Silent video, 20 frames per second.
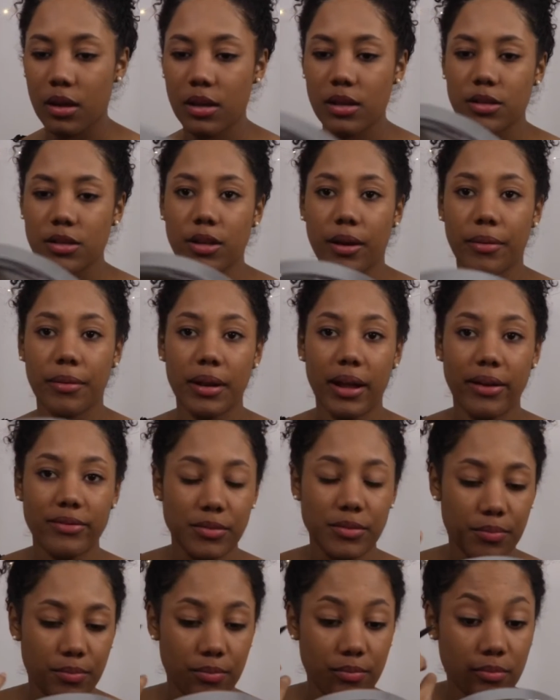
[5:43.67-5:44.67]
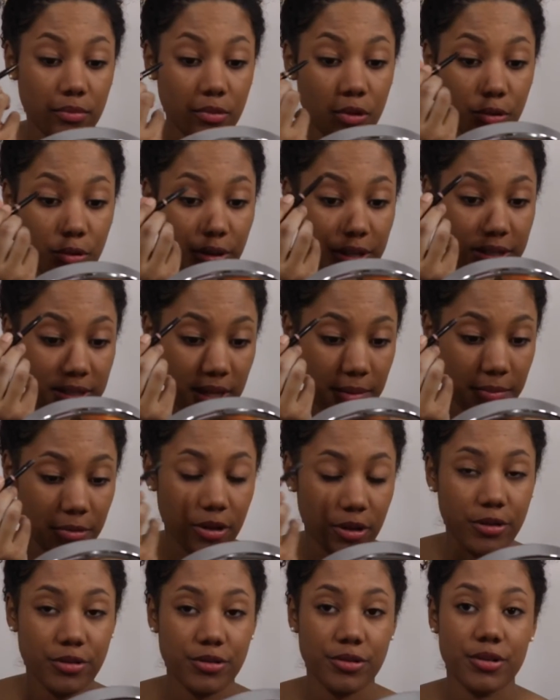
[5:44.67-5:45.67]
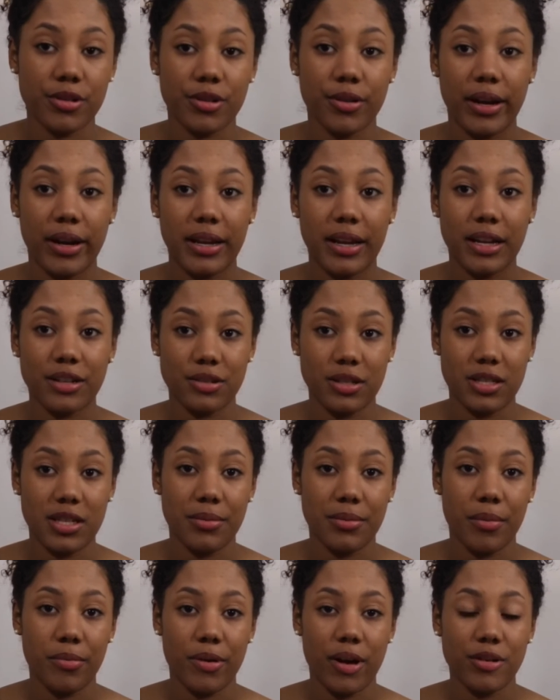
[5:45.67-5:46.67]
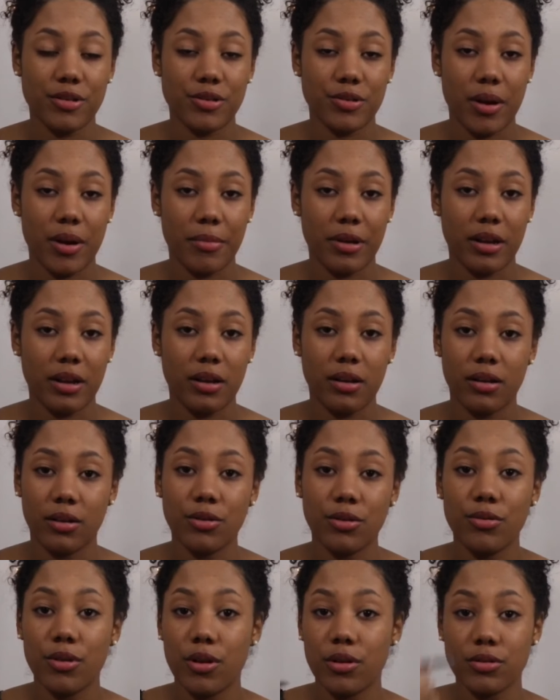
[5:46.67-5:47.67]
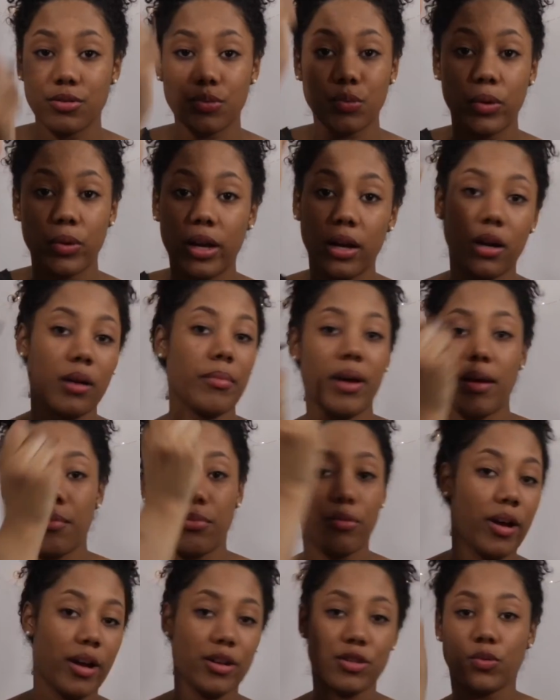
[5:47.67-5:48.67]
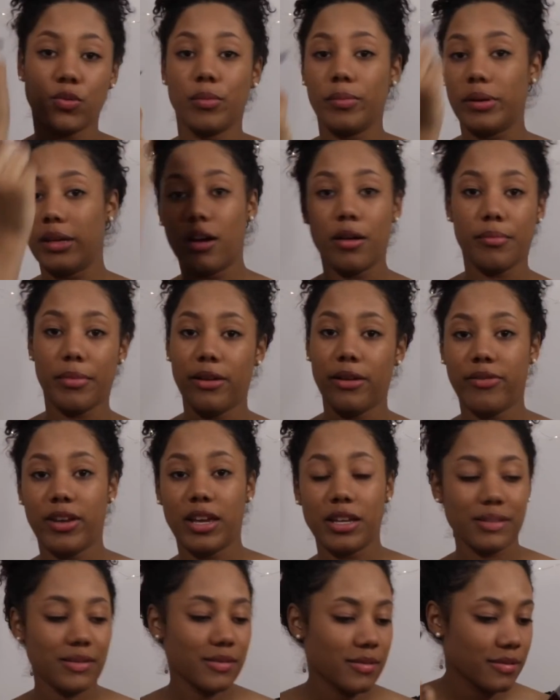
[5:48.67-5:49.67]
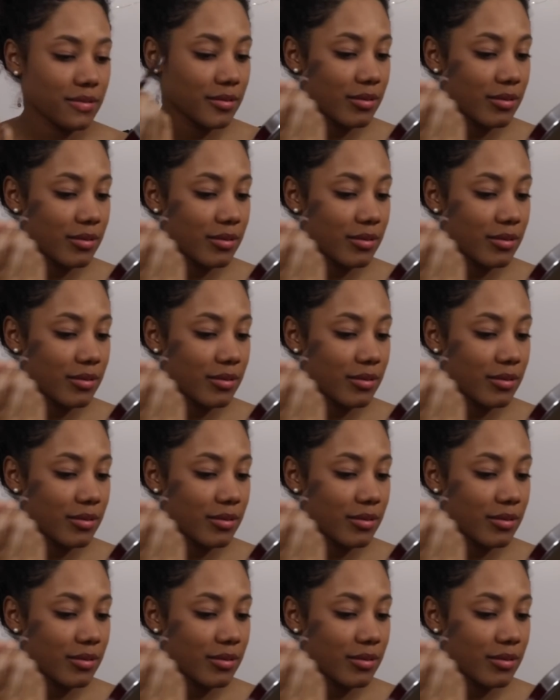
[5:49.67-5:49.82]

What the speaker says: So I'm gonna have to hold this up closer so I can actually see my brows, or I'm gonna, who knows where my brows will be on my face.